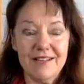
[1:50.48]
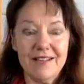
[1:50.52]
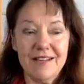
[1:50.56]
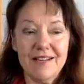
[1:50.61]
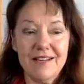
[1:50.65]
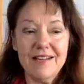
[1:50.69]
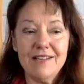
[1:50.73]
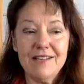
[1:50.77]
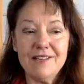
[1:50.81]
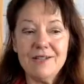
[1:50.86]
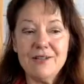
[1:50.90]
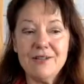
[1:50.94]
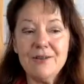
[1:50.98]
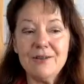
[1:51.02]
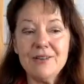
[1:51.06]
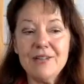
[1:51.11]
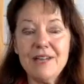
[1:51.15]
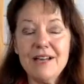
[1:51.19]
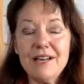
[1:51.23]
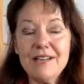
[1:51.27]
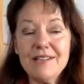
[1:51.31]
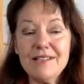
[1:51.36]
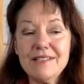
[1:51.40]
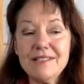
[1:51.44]
And so
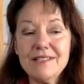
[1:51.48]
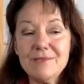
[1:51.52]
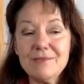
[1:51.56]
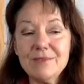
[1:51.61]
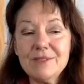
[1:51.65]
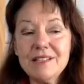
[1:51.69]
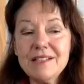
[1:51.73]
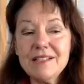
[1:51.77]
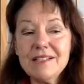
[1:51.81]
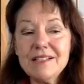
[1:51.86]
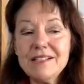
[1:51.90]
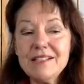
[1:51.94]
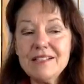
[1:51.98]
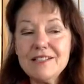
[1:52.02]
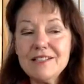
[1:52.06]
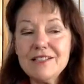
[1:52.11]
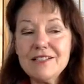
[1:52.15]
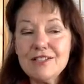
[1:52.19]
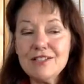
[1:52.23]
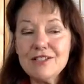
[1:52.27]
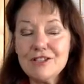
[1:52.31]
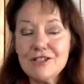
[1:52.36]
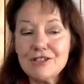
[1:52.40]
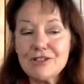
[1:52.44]
let's really
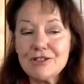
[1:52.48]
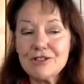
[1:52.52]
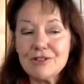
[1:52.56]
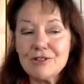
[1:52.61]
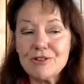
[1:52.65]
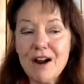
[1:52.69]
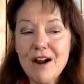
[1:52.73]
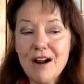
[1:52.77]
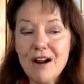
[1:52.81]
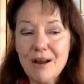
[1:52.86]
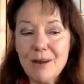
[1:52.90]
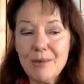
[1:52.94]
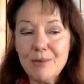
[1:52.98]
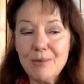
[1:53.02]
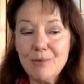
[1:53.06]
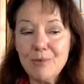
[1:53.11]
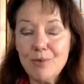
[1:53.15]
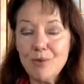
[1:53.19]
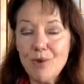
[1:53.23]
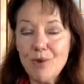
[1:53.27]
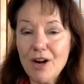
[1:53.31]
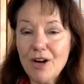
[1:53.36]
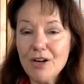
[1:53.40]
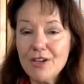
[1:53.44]
describe
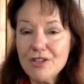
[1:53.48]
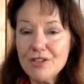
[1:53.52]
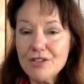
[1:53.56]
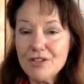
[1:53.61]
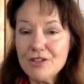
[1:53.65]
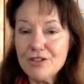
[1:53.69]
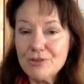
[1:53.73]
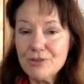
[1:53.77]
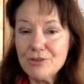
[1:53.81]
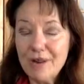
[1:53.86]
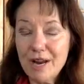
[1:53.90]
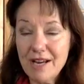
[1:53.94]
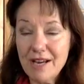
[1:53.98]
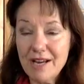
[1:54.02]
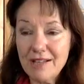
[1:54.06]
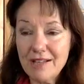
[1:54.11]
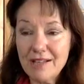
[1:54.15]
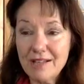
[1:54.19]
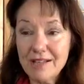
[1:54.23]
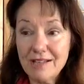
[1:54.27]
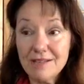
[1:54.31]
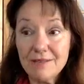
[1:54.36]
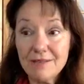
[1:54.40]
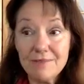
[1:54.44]
what
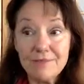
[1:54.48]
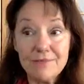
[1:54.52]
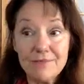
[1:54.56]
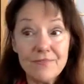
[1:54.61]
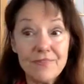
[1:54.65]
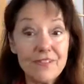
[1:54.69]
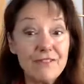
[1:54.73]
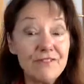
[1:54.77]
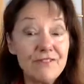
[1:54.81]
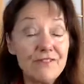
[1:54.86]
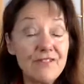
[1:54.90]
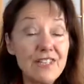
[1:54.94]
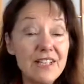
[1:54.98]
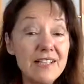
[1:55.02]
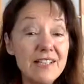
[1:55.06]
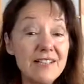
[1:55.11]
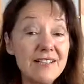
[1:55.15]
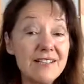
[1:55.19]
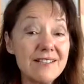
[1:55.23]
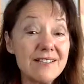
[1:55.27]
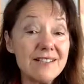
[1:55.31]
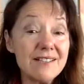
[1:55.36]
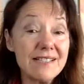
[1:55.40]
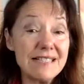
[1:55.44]
dread
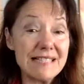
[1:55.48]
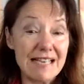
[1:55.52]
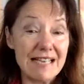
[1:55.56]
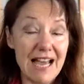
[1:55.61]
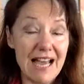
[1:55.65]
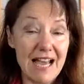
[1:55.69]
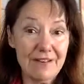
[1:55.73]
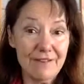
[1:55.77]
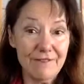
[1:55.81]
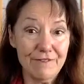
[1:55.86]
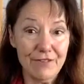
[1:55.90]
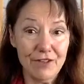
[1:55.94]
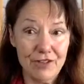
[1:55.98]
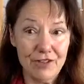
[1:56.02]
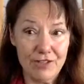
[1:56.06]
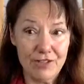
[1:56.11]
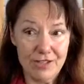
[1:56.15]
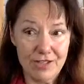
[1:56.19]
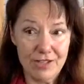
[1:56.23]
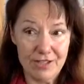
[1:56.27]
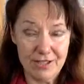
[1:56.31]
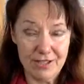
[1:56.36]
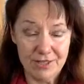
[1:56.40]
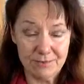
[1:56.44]
feels like
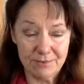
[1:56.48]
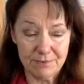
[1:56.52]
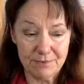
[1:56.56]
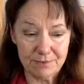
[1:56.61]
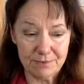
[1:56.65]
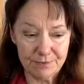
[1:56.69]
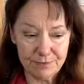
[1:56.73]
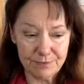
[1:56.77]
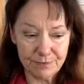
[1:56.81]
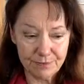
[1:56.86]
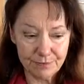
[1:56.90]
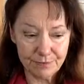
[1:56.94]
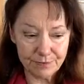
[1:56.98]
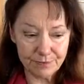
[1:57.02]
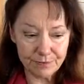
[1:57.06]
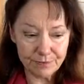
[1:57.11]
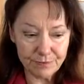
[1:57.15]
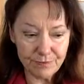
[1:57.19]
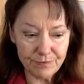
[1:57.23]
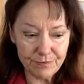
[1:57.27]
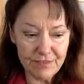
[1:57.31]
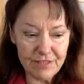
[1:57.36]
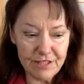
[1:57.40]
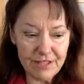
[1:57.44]
first.
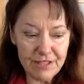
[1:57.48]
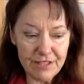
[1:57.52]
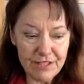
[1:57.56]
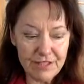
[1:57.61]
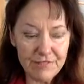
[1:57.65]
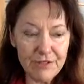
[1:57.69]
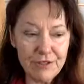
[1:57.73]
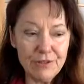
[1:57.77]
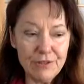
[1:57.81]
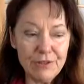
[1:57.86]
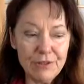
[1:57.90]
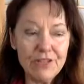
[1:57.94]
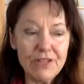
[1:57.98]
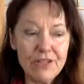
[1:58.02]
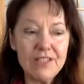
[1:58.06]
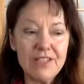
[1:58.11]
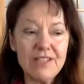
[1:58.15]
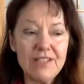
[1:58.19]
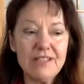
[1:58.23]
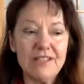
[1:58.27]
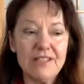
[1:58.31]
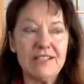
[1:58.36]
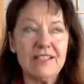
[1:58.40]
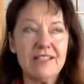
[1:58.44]
If you looked
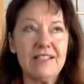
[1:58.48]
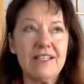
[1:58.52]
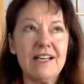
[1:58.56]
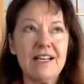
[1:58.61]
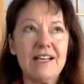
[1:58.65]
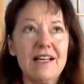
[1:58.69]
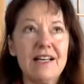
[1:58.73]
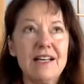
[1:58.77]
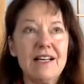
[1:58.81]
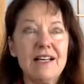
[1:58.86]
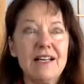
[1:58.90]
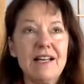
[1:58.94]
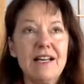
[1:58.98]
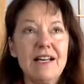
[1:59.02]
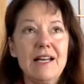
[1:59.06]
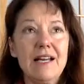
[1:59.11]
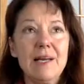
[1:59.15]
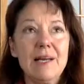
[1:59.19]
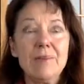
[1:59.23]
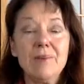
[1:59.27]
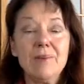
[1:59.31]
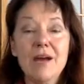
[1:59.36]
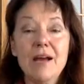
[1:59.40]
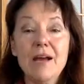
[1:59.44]
at the
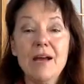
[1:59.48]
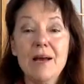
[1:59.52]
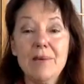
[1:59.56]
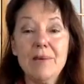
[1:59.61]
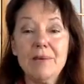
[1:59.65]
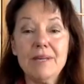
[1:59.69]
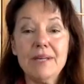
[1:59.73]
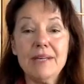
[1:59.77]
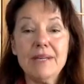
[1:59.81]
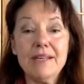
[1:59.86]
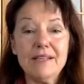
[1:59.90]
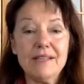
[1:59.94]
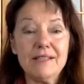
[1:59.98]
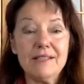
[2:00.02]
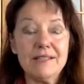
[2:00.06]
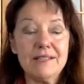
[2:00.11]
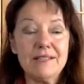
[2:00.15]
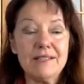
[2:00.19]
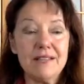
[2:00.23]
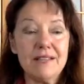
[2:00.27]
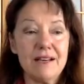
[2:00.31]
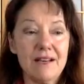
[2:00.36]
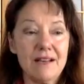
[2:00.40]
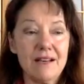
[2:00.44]
Abraham
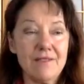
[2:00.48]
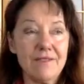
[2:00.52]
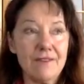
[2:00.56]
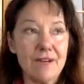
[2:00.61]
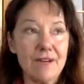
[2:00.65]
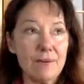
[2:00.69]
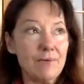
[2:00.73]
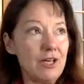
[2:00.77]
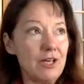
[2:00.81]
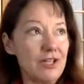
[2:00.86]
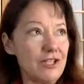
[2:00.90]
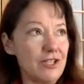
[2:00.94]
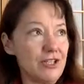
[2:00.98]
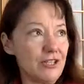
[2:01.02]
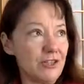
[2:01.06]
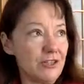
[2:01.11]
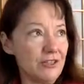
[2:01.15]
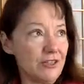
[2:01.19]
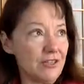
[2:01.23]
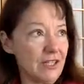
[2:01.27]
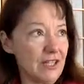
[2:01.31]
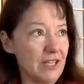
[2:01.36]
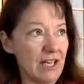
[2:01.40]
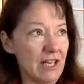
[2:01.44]
Hicks
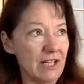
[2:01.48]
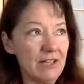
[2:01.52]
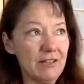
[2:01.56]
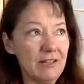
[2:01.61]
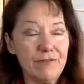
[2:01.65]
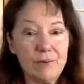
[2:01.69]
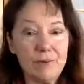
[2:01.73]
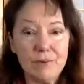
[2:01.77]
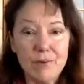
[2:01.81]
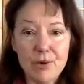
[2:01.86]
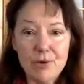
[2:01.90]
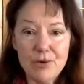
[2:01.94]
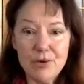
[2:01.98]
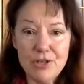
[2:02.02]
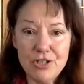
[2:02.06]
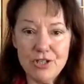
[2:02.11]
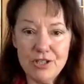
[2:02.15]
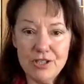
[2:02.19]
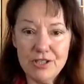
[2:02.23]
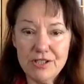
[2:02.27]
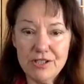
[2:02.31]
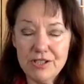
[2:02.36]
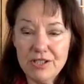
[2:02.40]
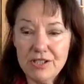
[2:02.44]
vibrational scale of
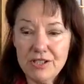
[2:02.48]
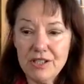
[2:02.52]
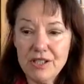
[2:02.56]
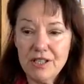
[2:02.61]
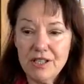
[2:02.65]
emotions,